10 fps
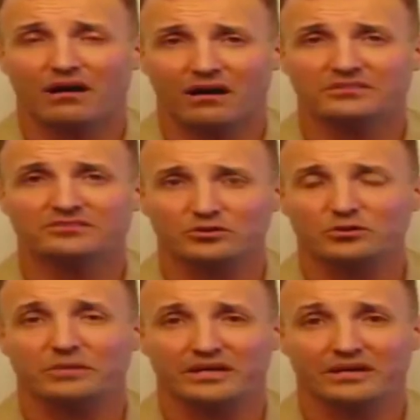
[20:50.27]
on
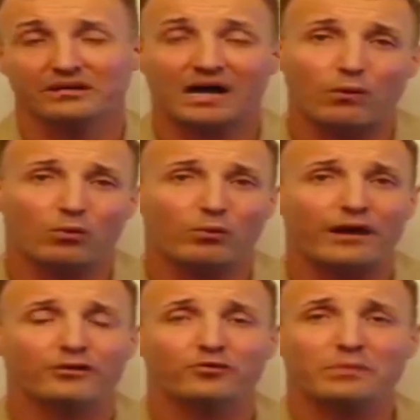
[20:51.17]
social media. I will
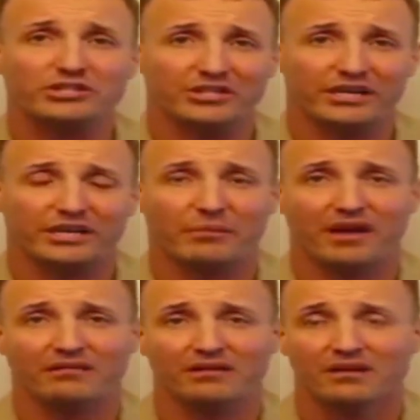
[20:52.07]
route it through my chain of
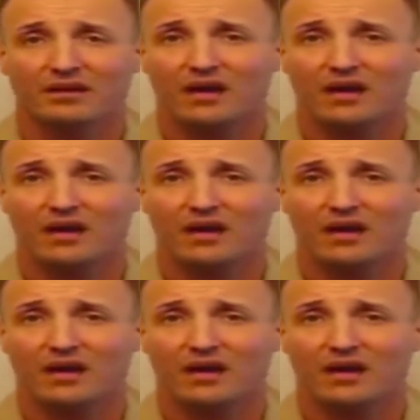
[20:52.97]
command.